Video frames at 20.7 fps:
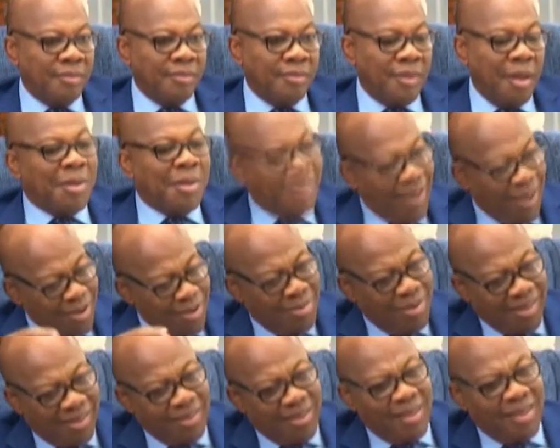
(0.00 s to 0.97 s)
I mean, can you
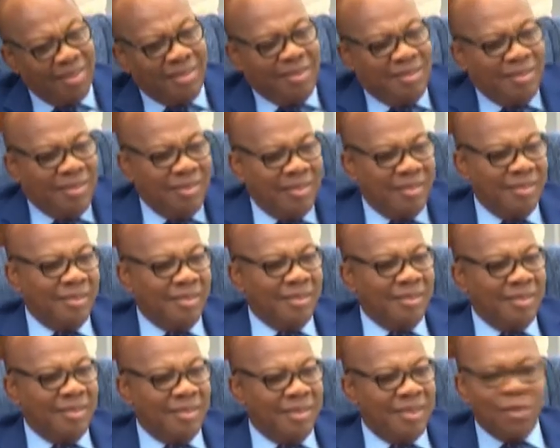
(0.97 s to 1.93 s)
imagine that?
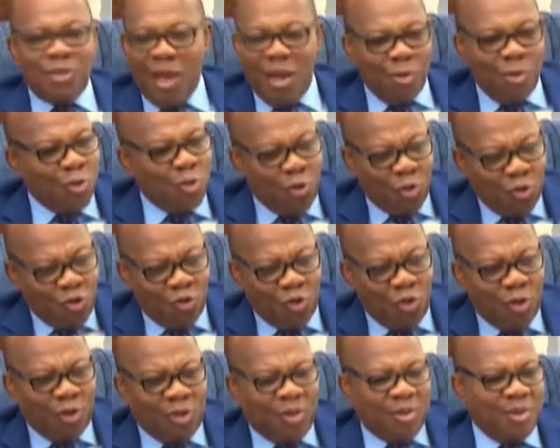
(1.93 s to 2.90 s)
It, I was so
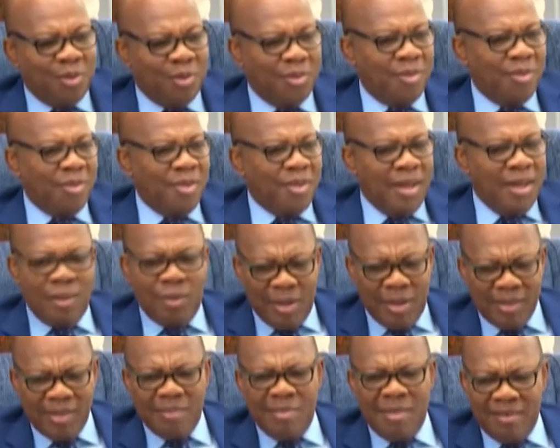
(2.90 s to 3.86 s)
shocked. And I
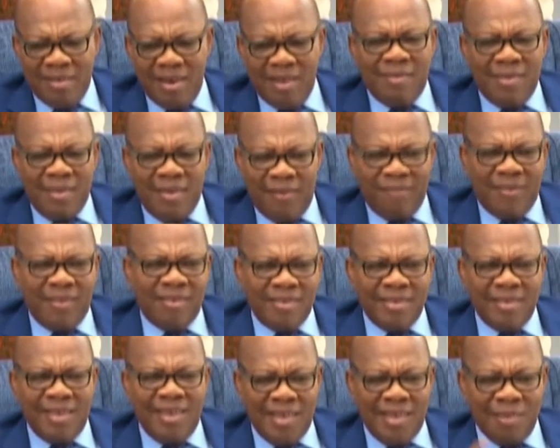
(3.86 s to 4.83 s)
was asking my brother, if this
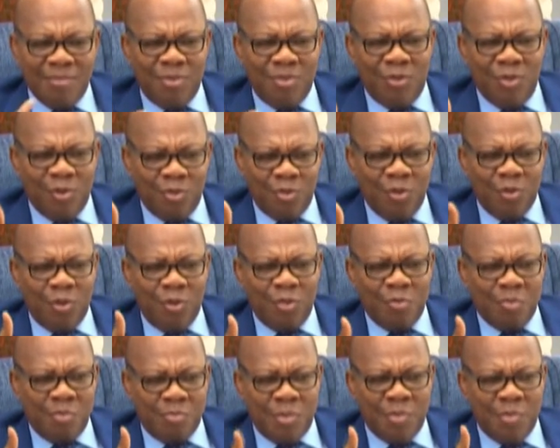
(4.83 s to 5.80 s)
can happen to
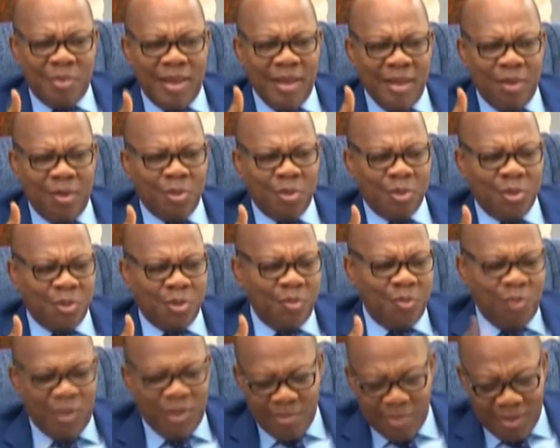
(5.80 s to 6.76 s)
people like us,
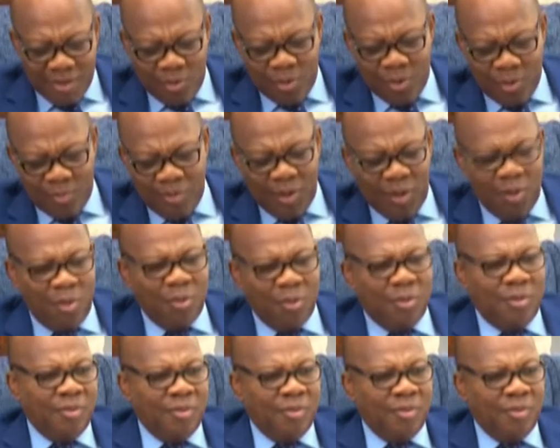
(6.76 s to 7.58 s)
what about those below?